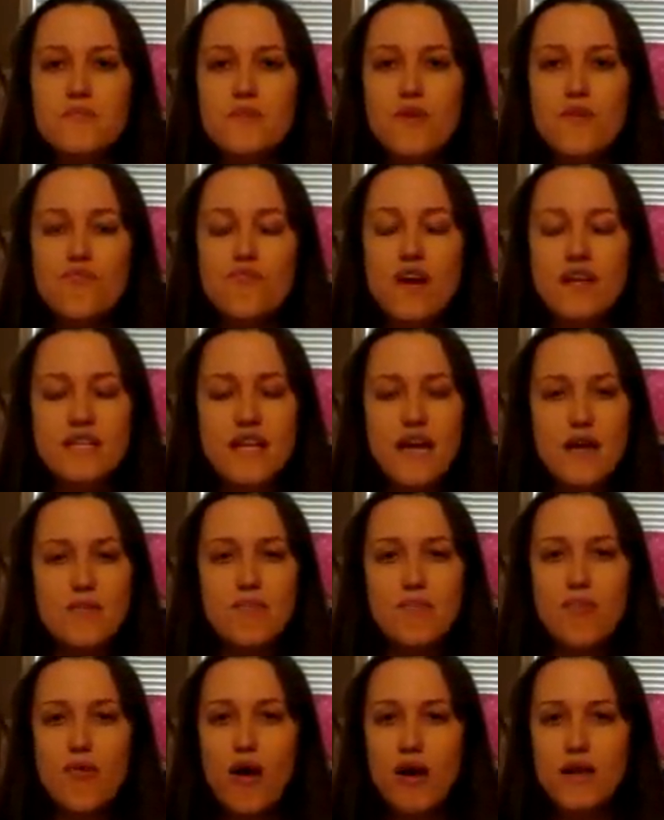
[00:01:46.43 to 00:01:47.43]
red tape
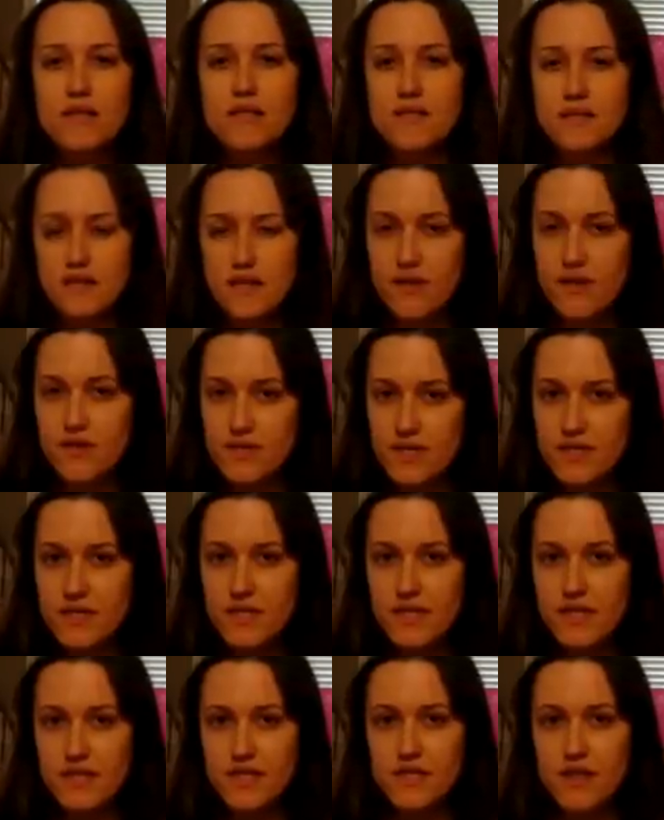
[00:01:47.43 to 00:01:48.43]
and process that goes into
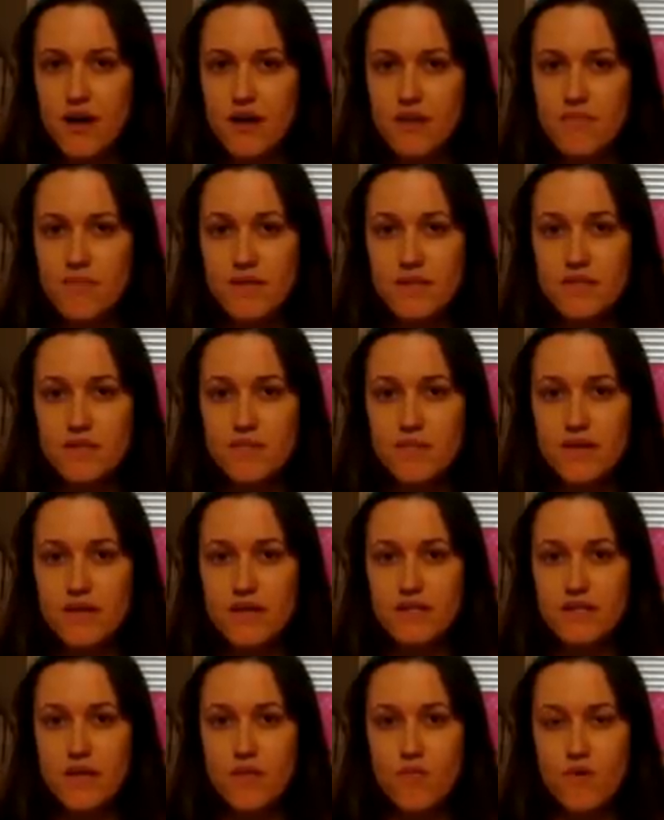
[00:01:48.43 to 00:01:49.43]
these documents
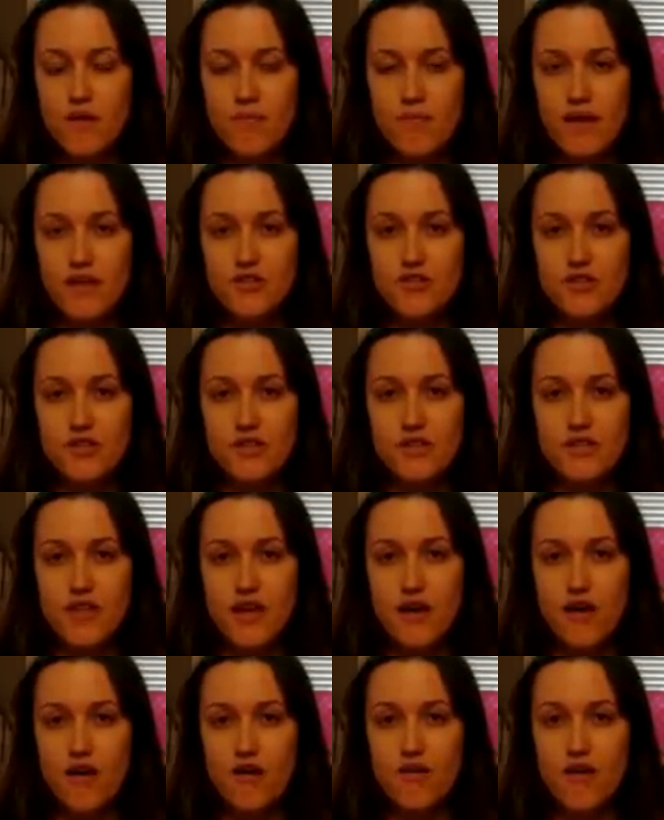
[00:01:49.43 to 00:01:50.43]
because they want to make sure that
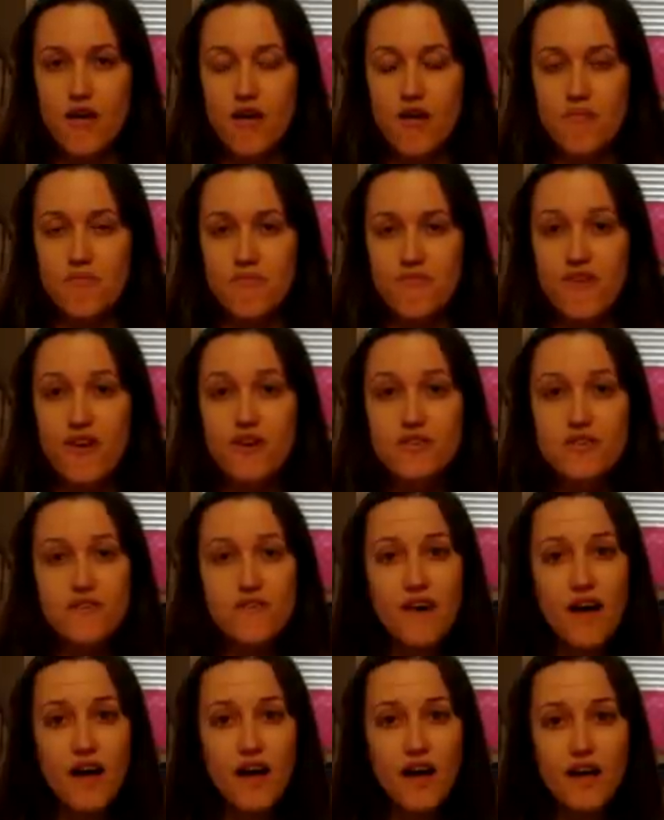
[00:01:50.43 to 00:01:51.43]
they aren't um,
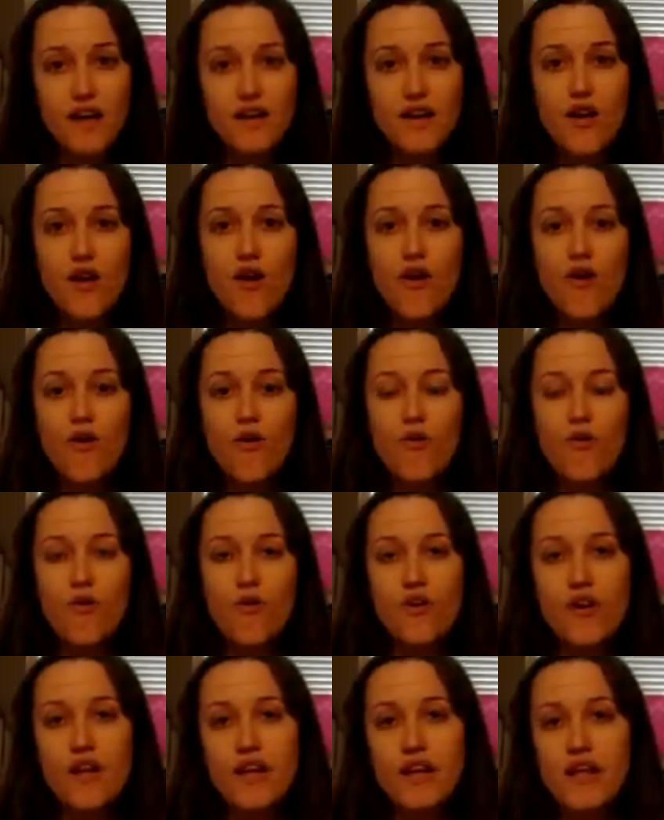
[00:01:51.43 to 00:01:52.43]
falsified
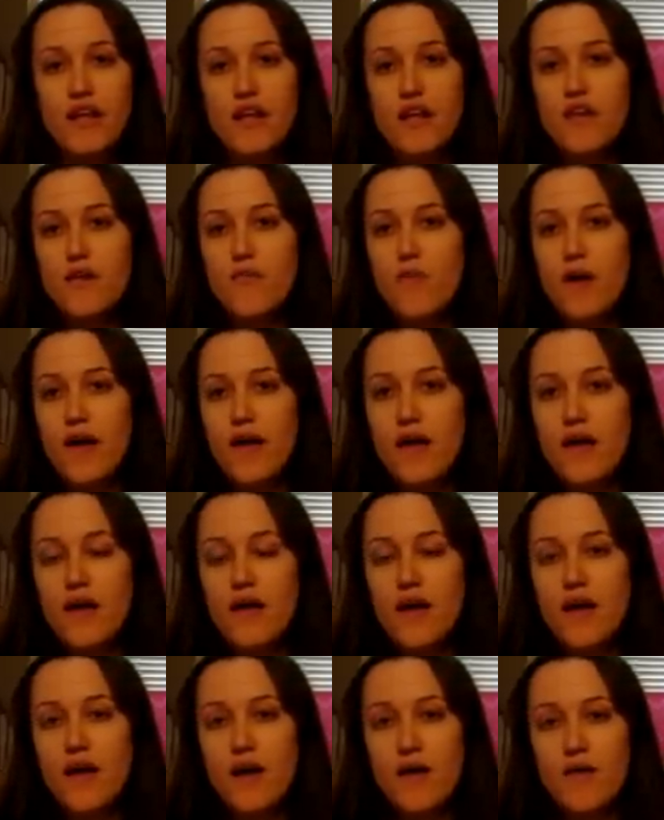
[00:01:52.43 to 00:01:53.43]
or any
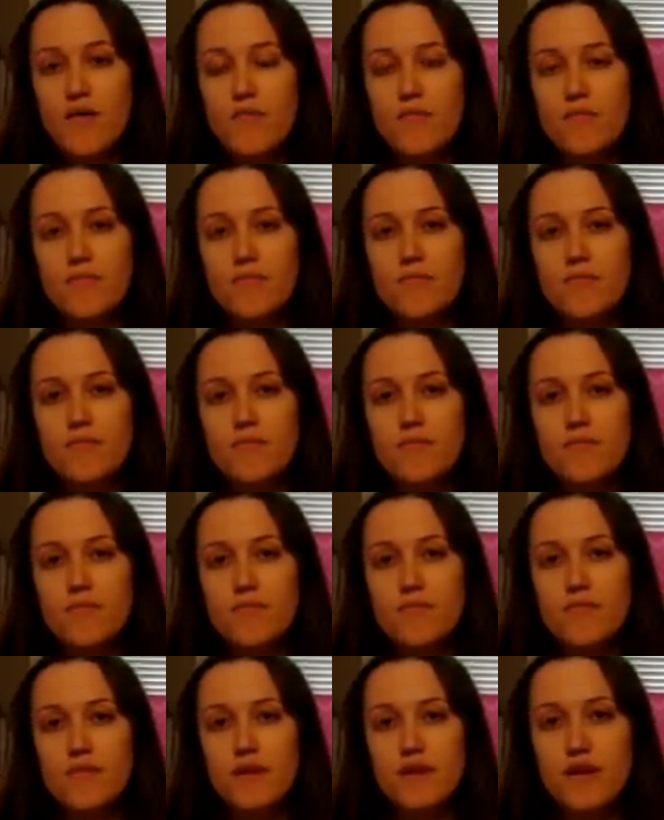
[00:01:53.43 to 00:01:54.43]
way, um,
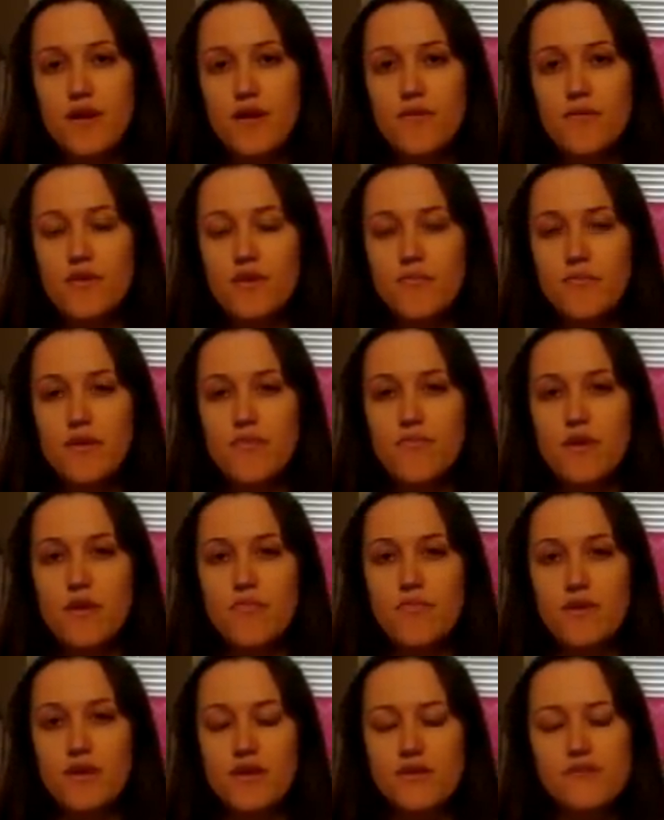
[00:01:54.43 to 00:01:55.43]
you know, could be
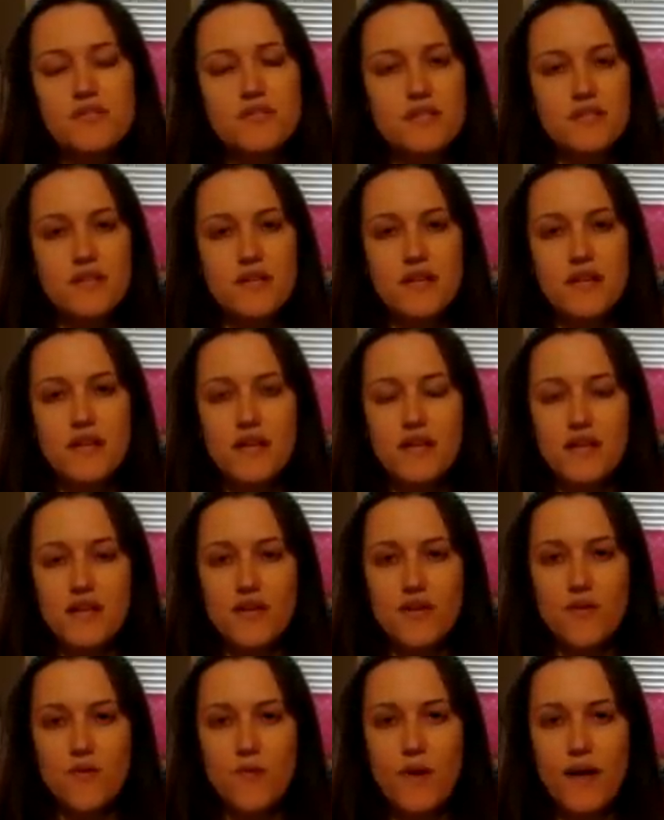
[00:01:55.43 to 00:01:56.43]
reproduced in any
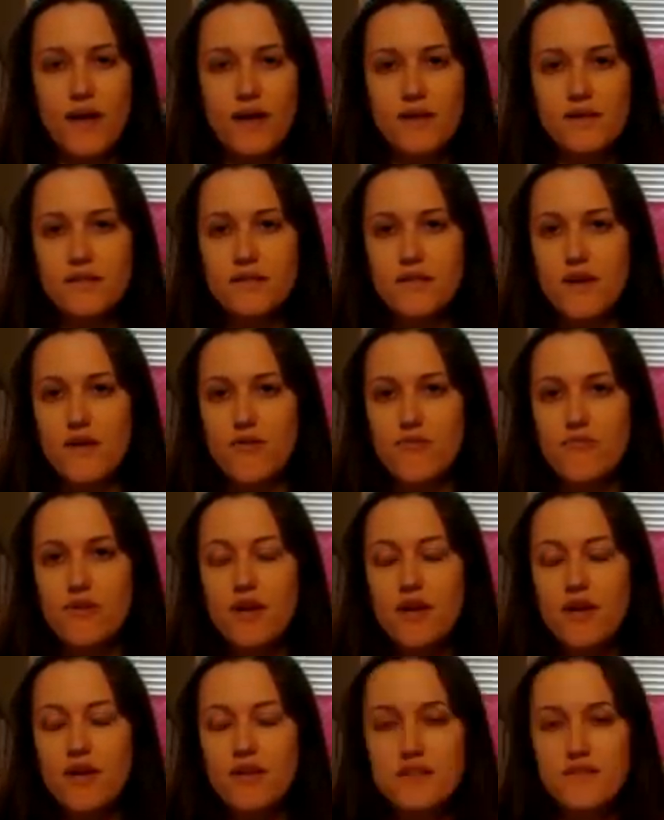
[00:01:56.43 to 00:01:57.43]
illegal way. So
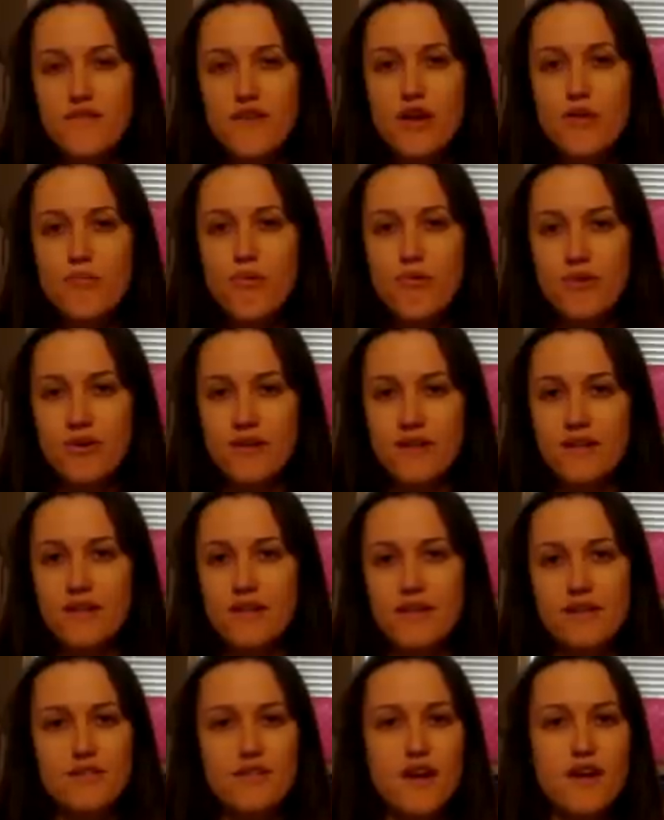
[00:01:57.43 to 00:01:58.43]
it's very important that
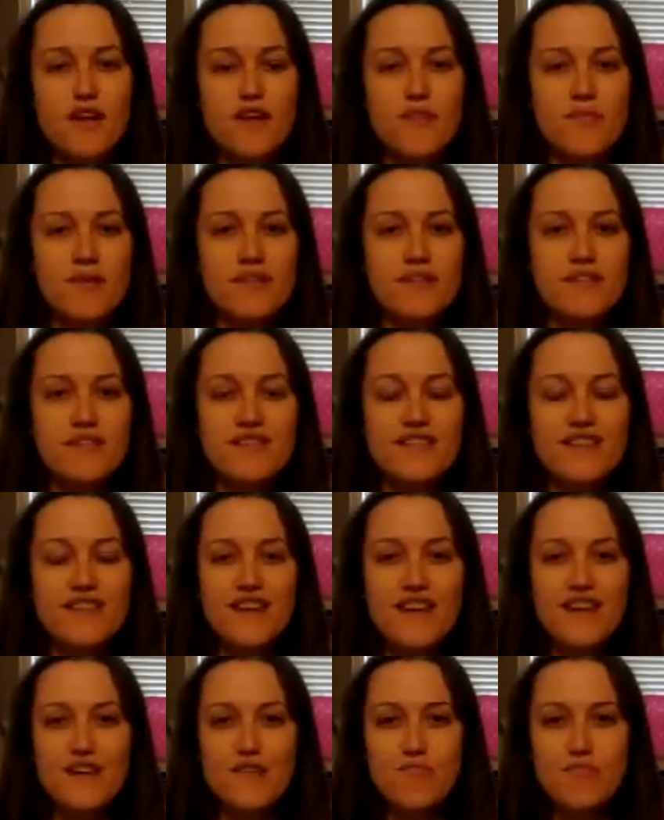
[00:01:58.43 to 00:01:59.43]
these documents
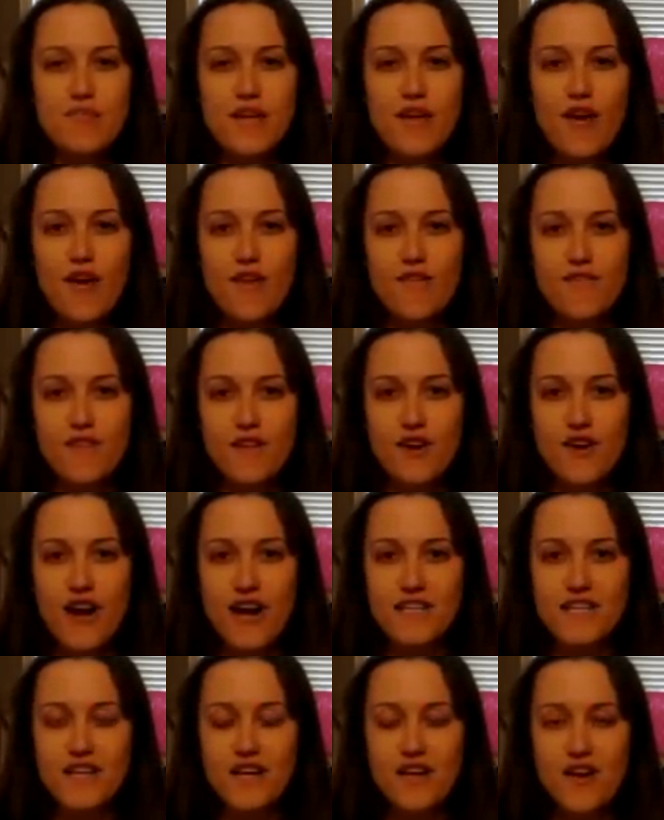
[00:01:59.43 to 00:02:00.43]
meet all of the
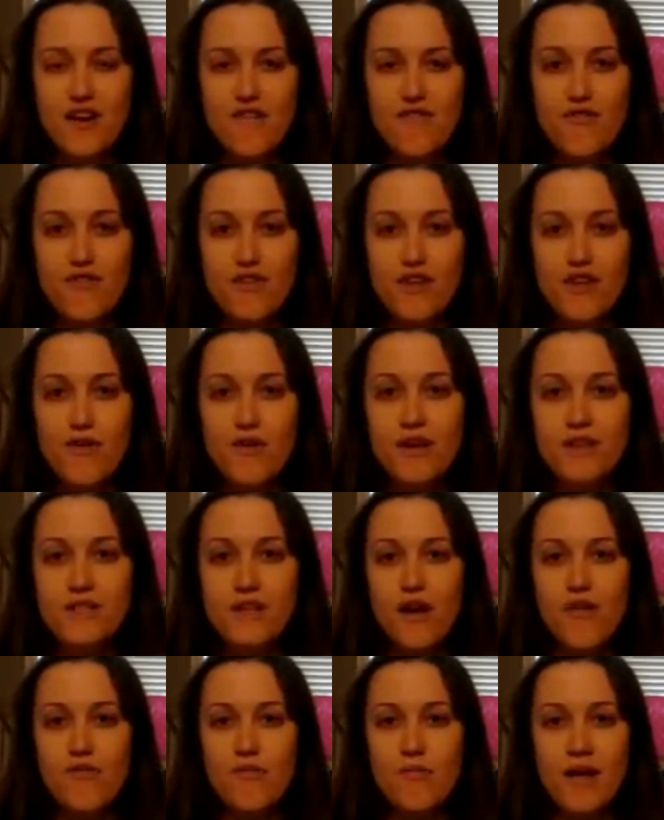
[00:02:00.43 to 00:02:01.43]
criteria for the U.S.
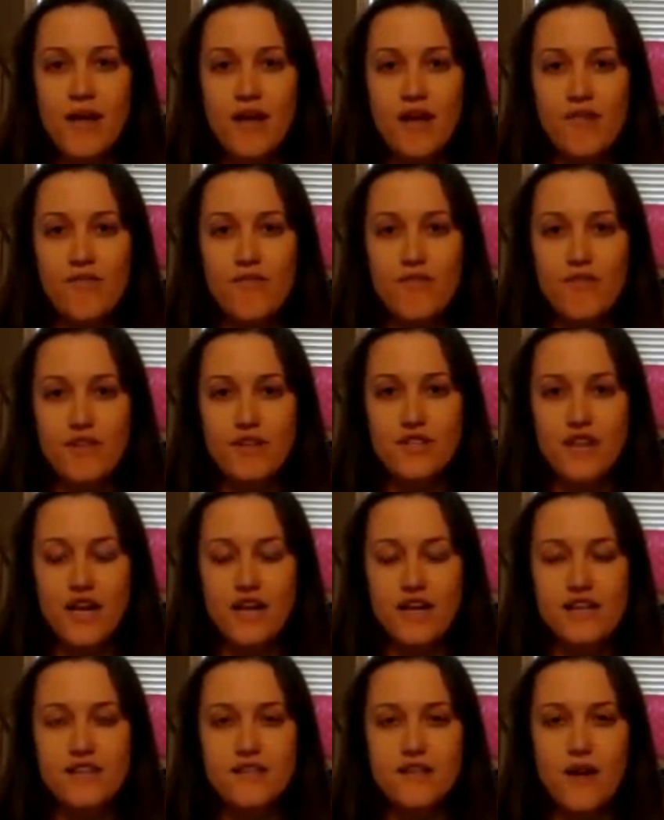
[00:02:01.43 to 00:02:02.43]
government and for the
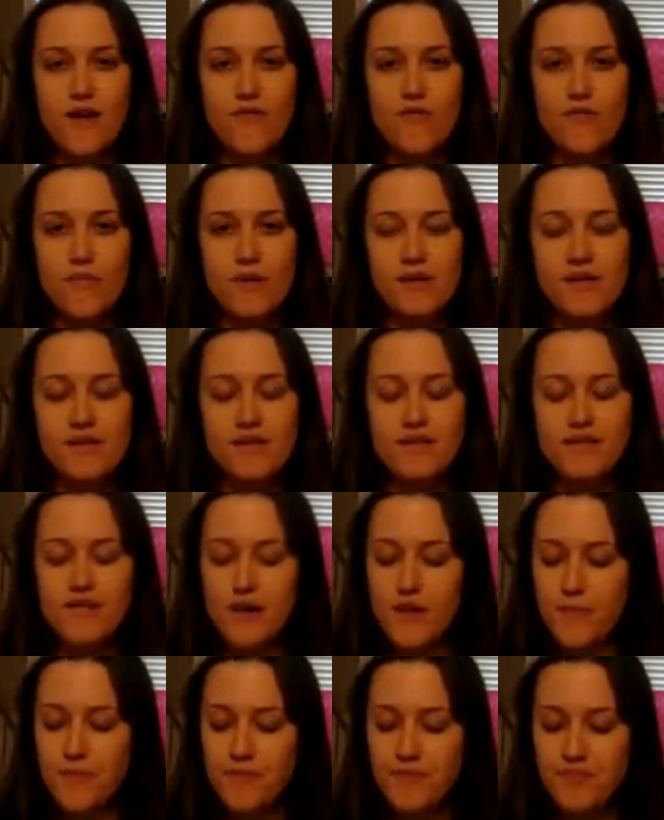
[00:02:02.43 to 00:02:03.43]
Chinese government.
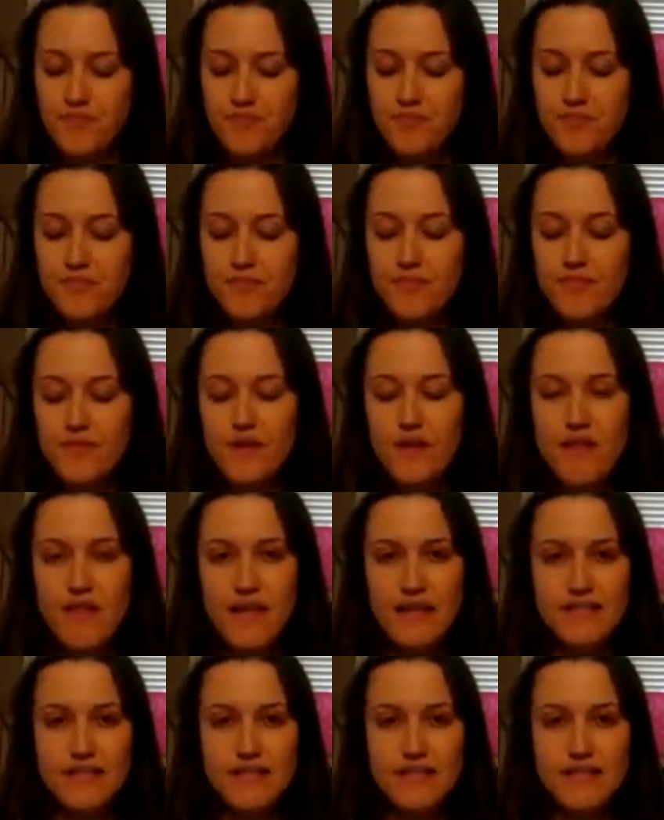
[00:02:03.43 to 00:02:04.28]
So that's